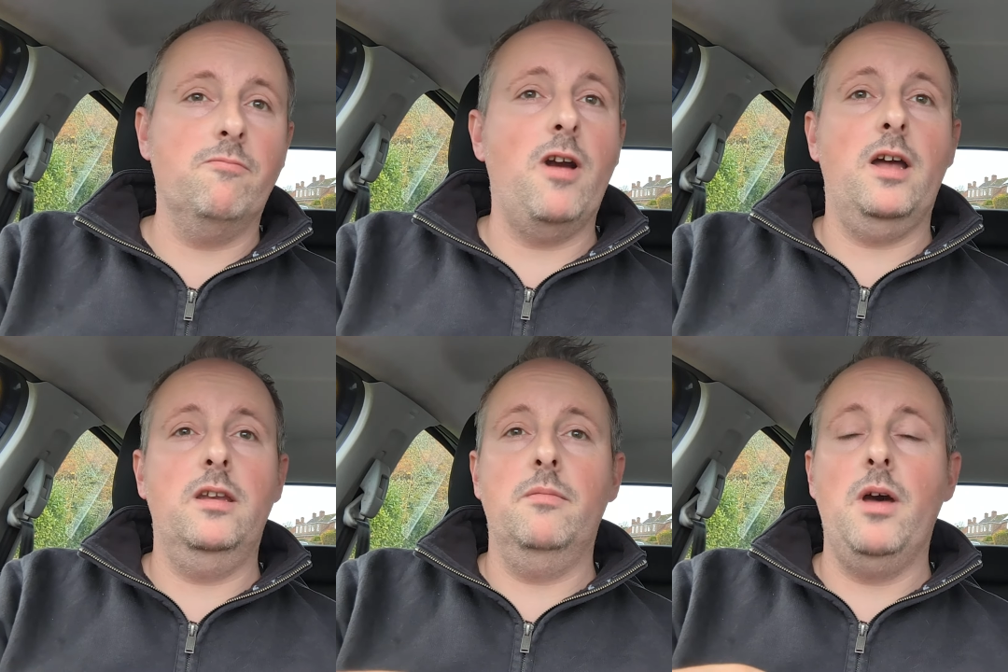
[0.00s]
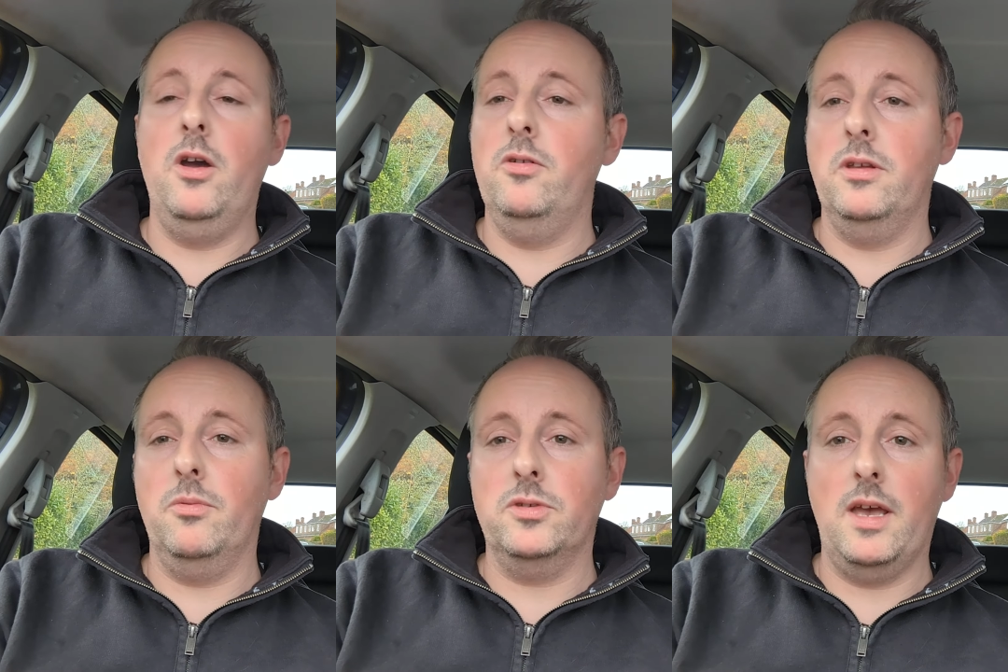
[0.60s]
random
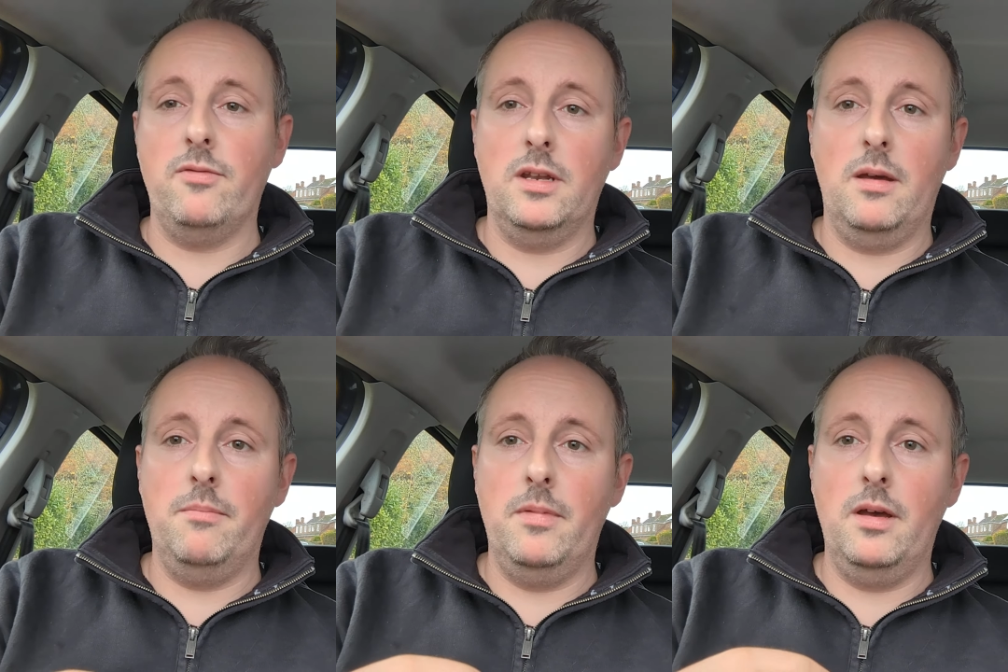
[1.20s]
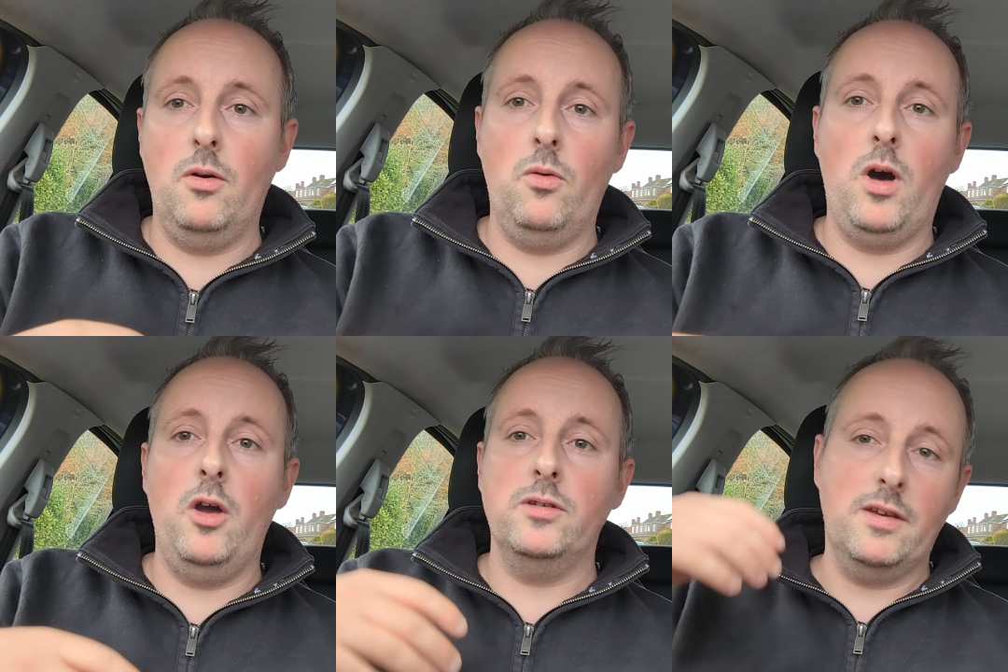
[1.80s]
077 number or
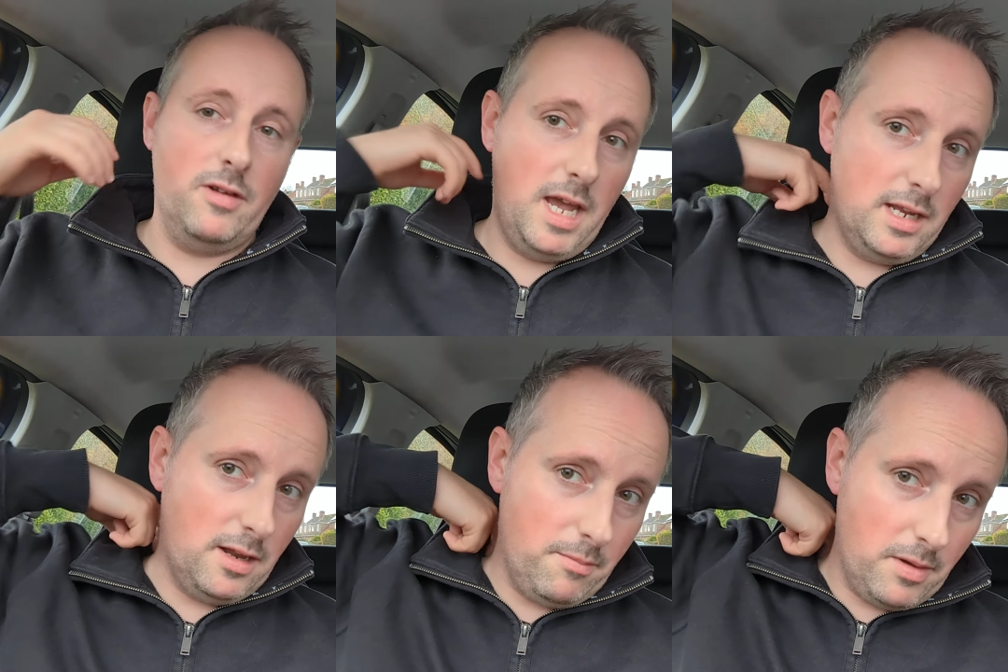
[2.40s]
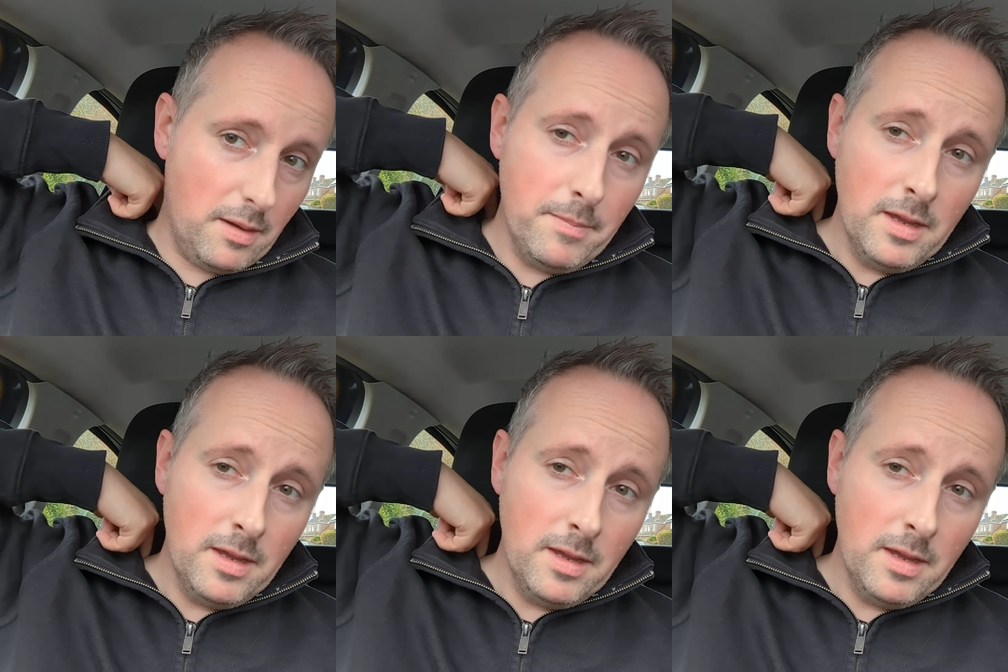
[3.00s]
078 number.